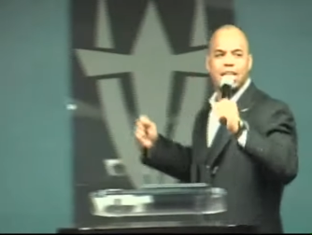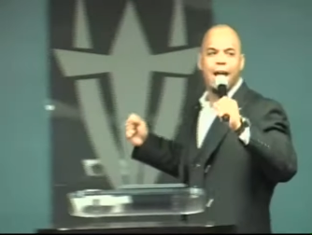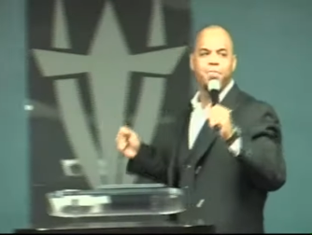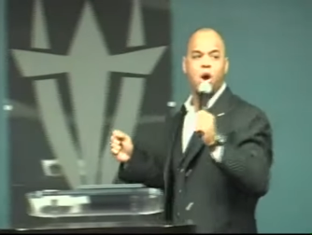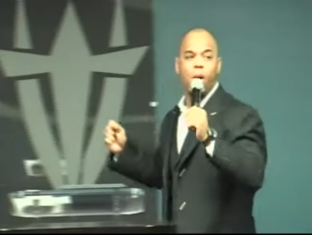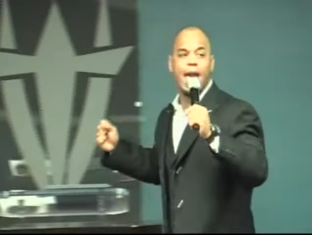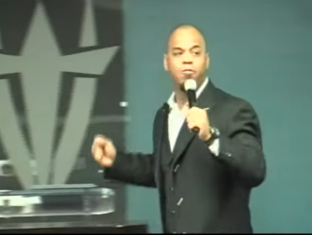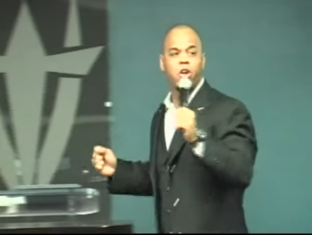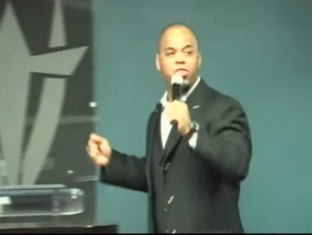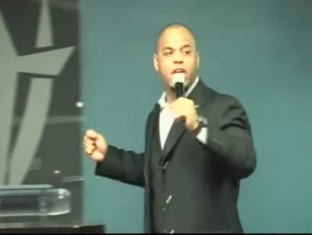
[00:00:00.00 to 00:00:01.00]
I know
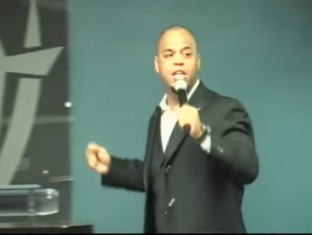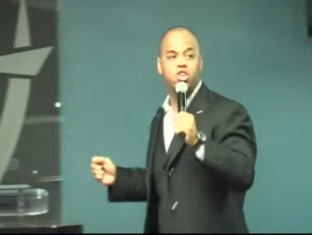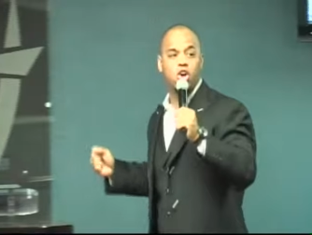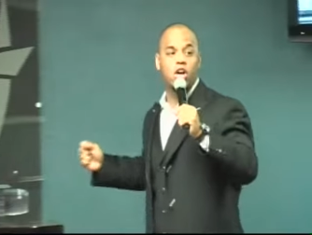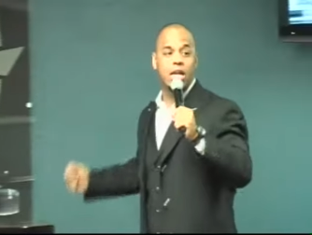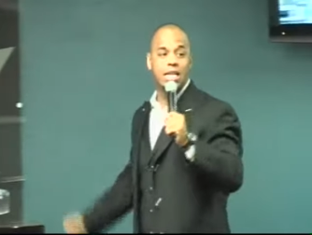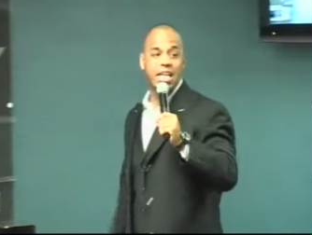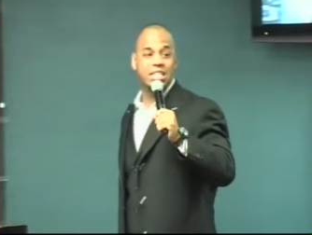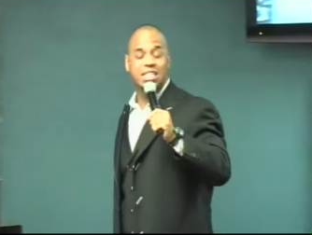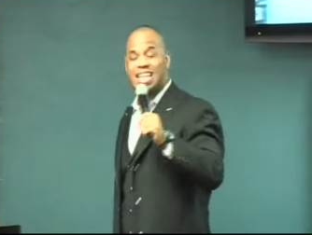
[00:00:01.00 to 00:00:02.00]
everything you're going to
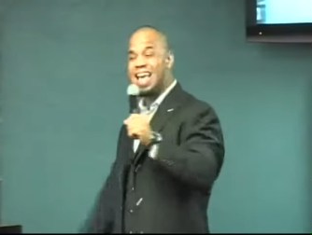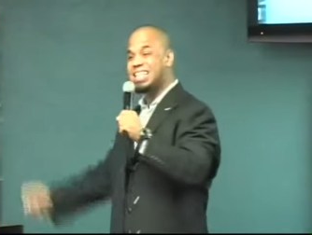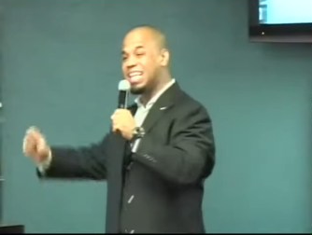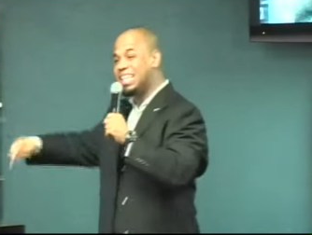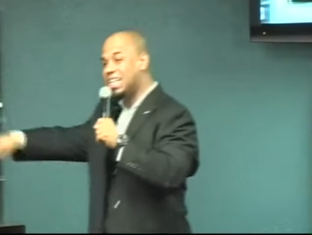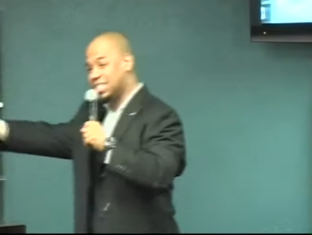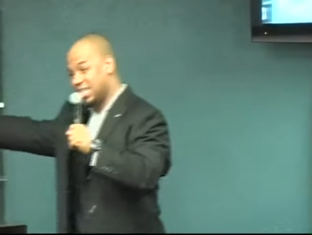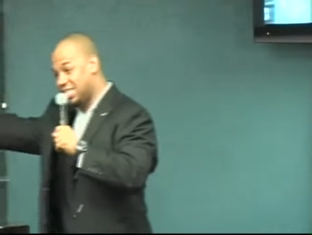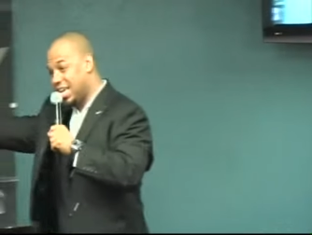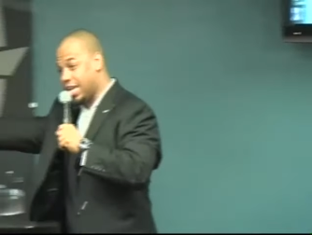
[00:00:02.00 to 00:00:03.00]
need to take to get to
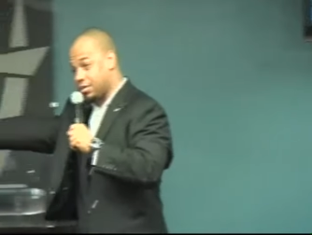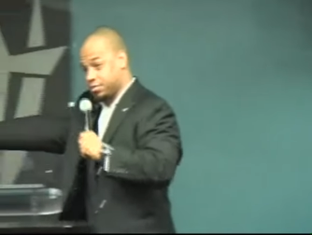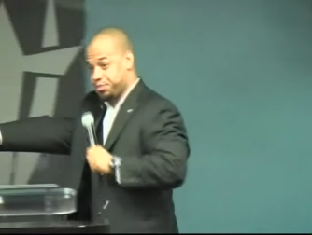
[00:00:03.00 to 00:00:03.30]
Z.